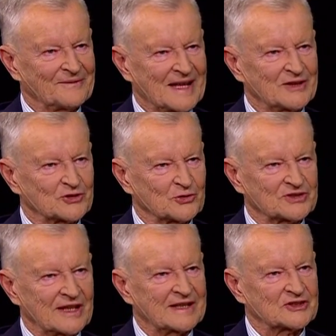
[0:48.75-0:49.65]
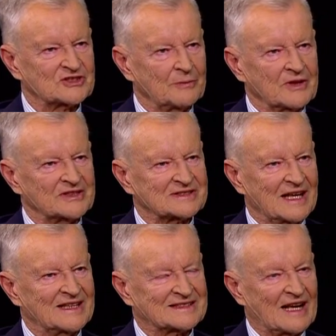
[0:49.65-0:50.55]
That yeah. is to say, that something
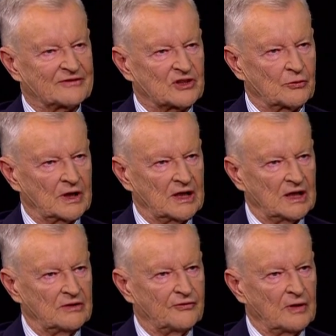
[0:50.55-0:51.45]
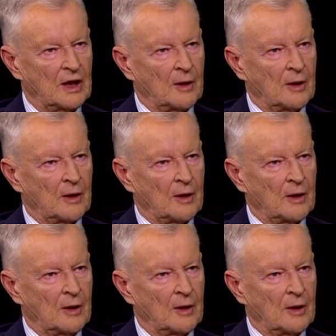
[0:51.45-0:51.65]
stays after we leave,